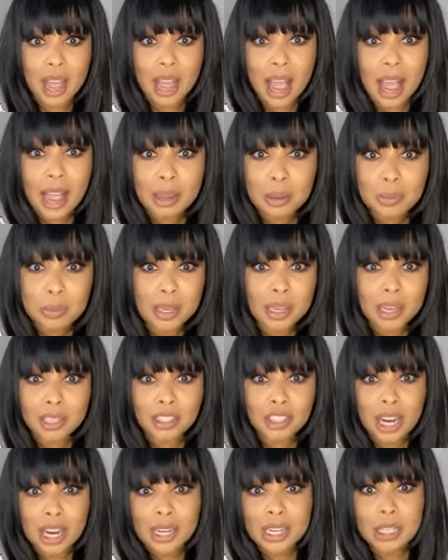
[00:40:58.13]
I could be a
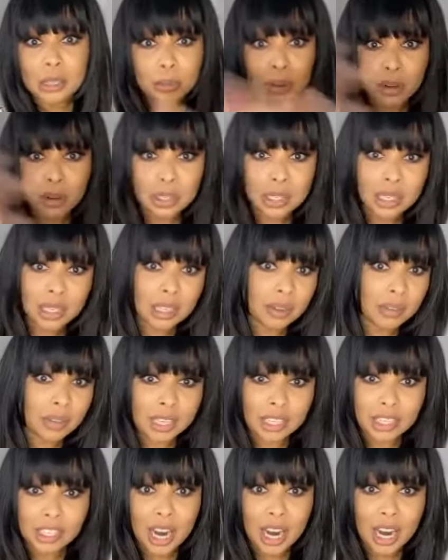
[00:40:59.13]
Chinese person living
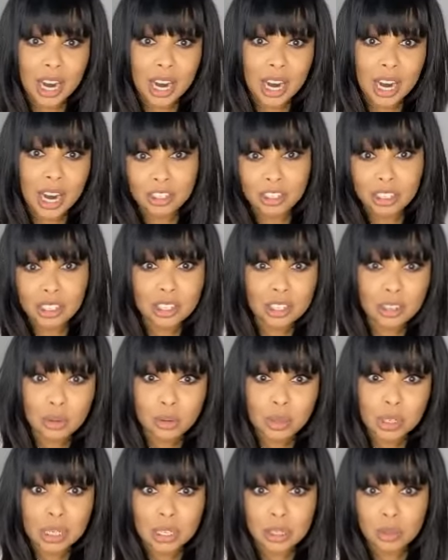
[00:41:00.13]
in China and just
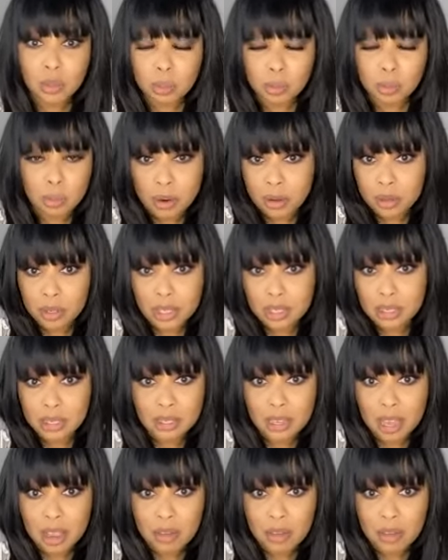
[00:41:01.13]
using this person's